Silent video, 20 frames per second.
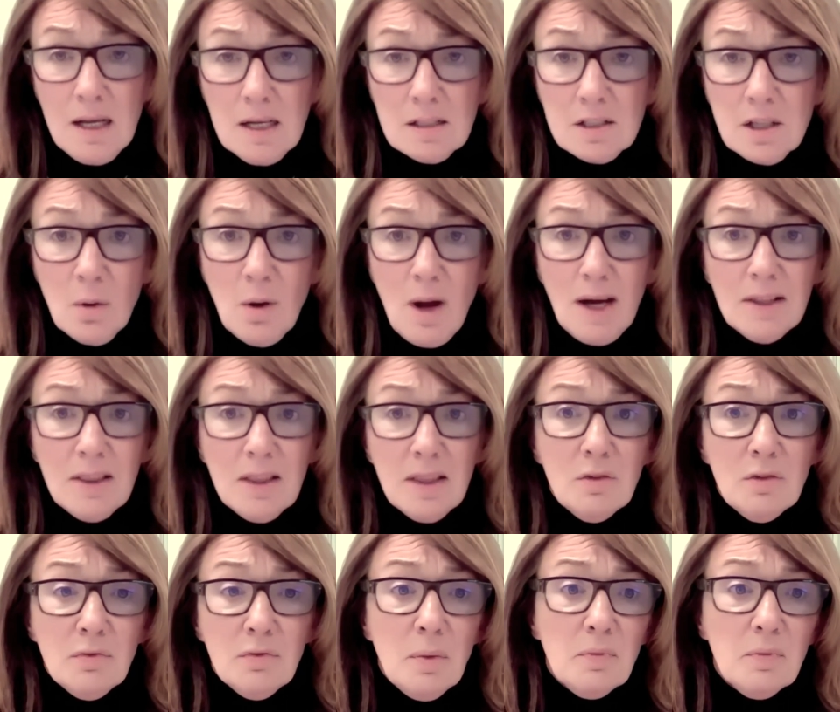So I
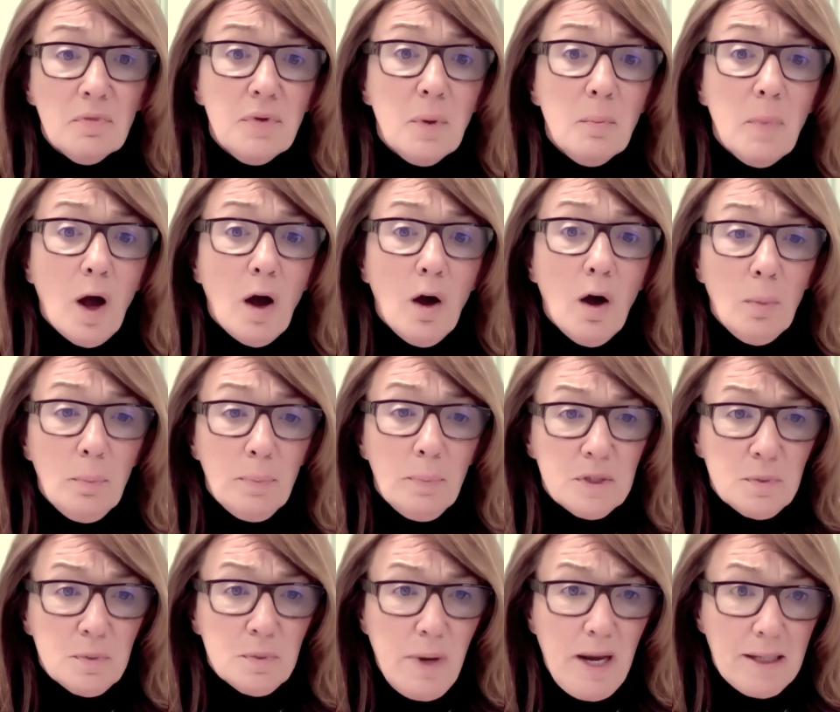think from our
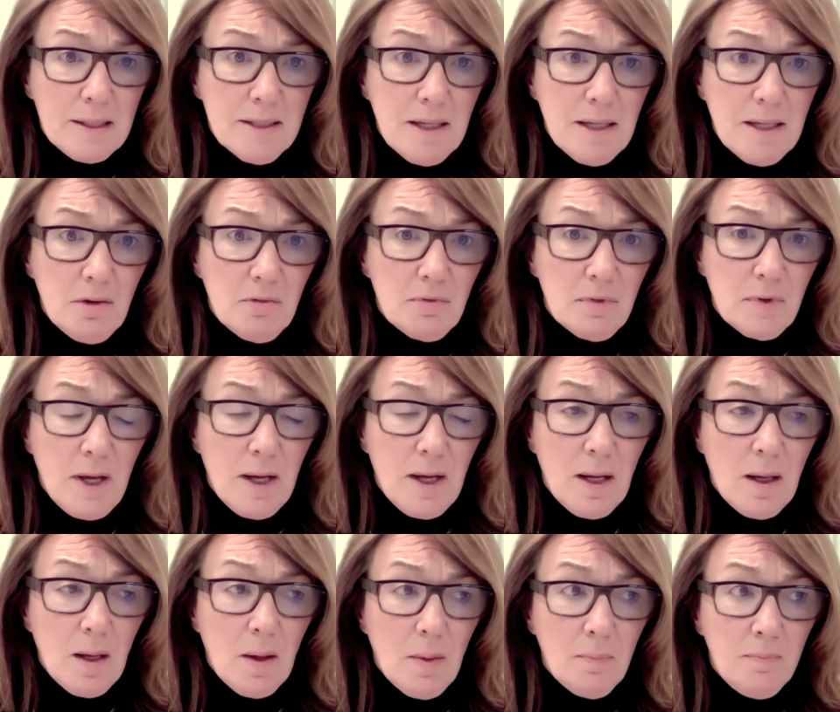perspective,
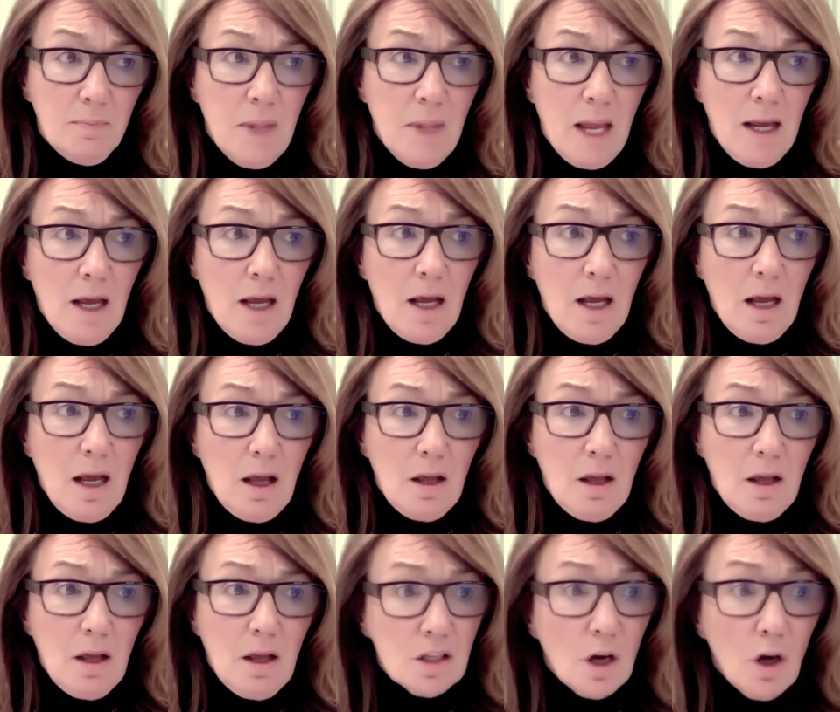
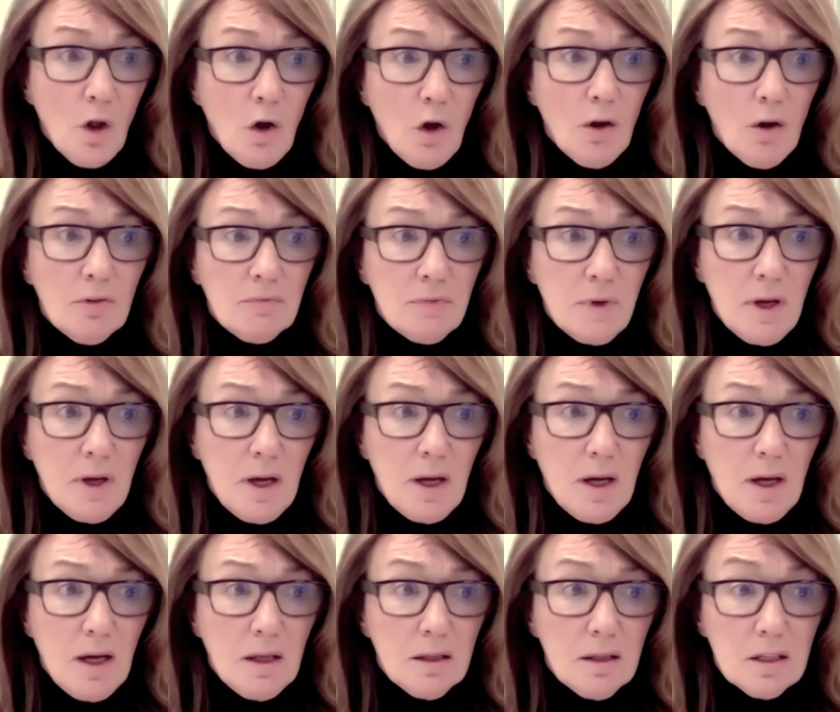there's a lot
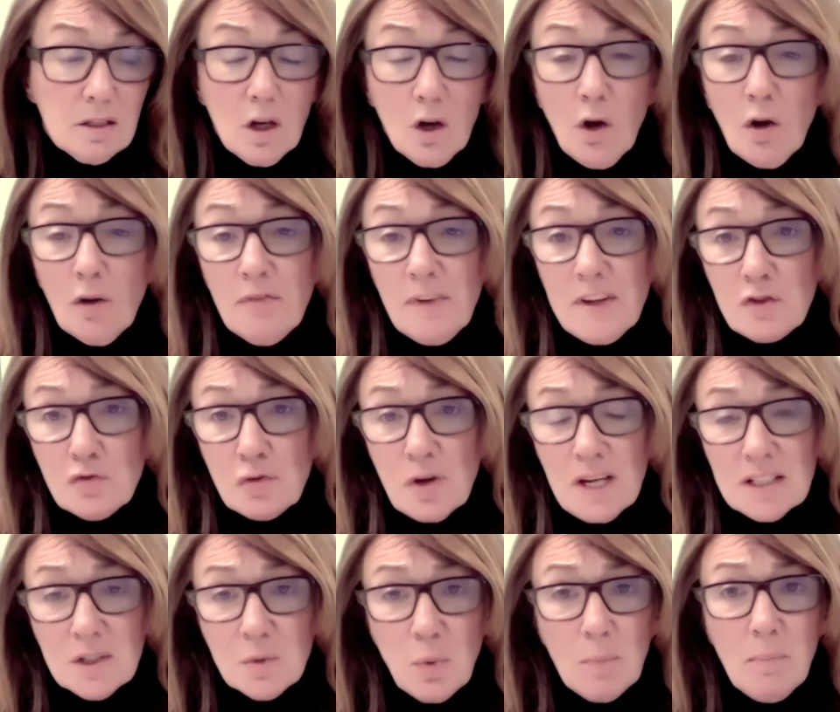of interest.